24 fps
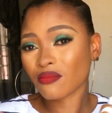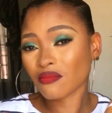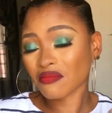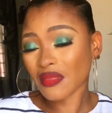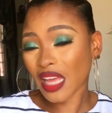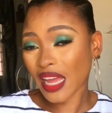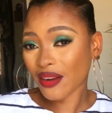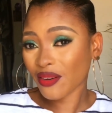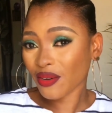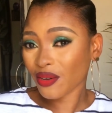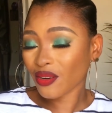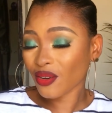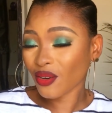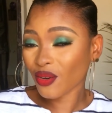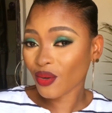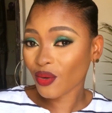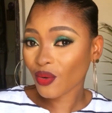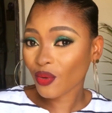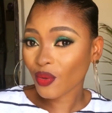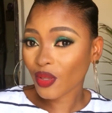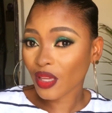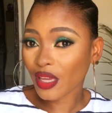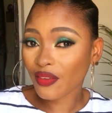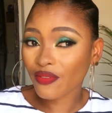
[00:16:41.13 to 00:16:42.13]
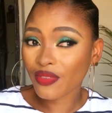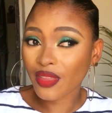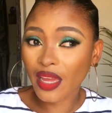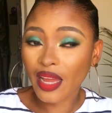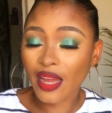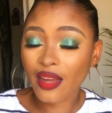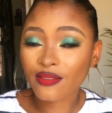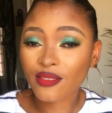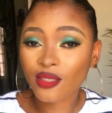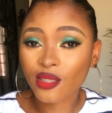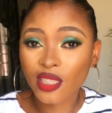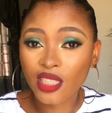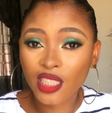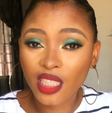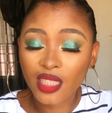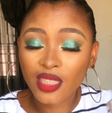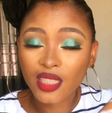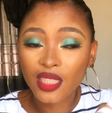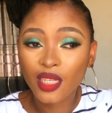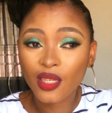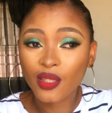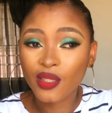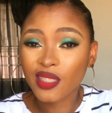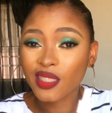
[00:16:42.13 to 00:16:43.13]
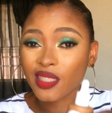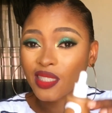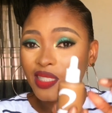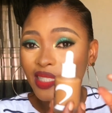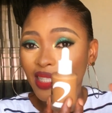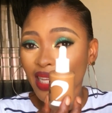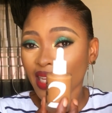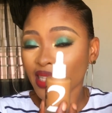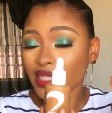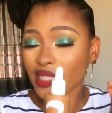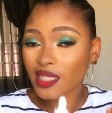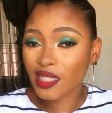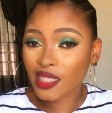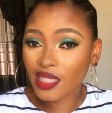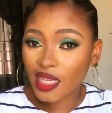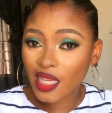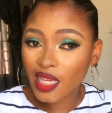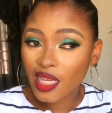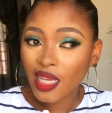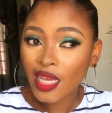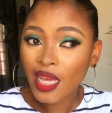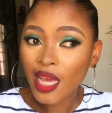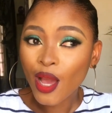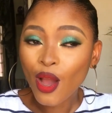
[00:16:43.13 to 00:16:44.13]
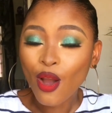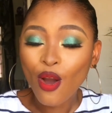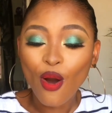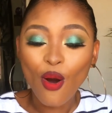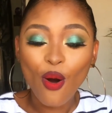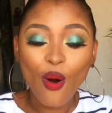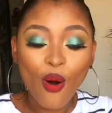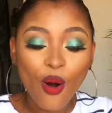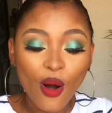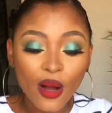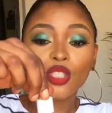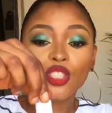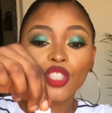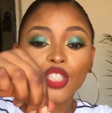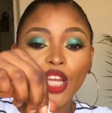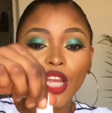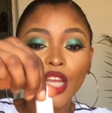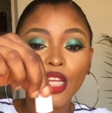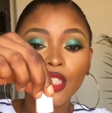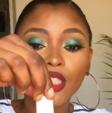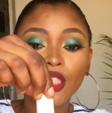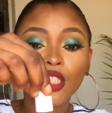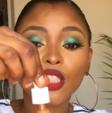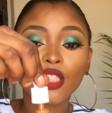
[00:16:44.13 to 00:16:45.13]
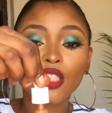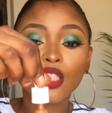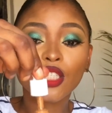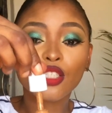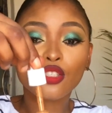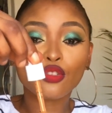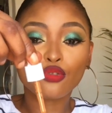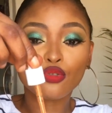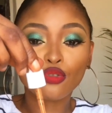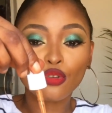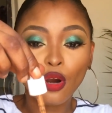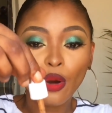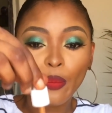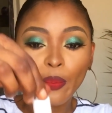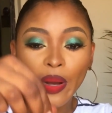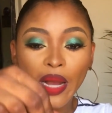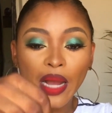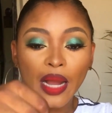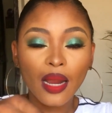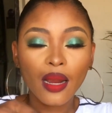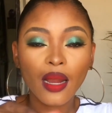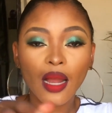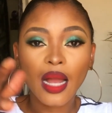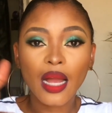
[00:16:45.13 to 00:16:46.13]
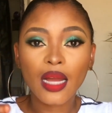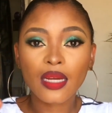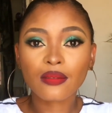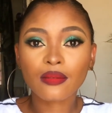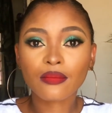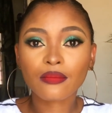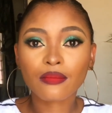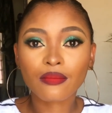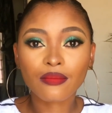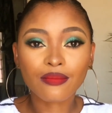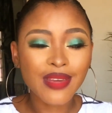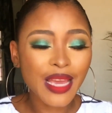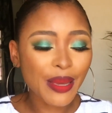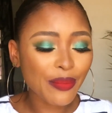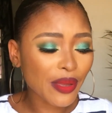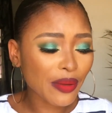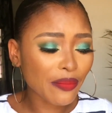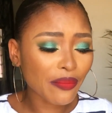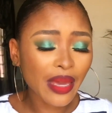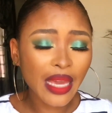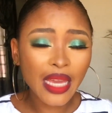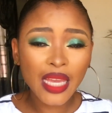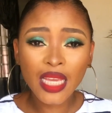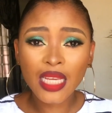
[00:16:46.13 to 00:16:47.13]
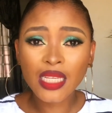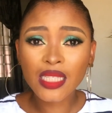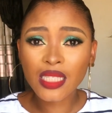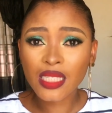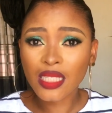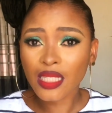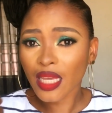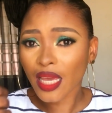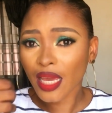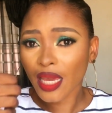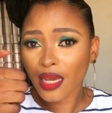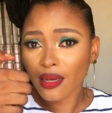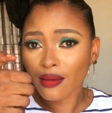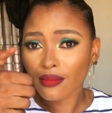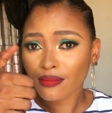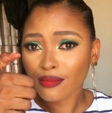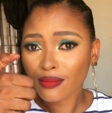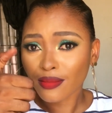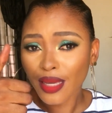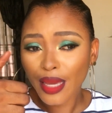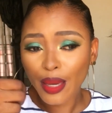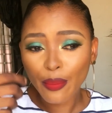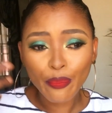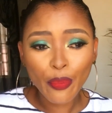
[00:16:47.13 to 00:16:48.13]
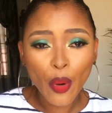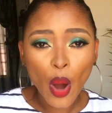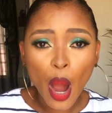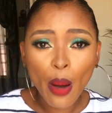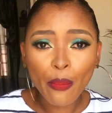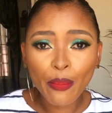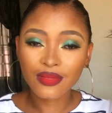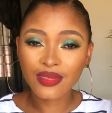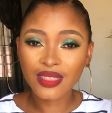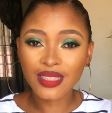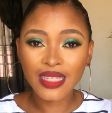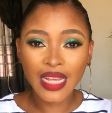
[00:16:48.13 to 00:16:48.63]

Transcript: I don't know if they have to change the consistency or change this dropper and maybe make it a pump.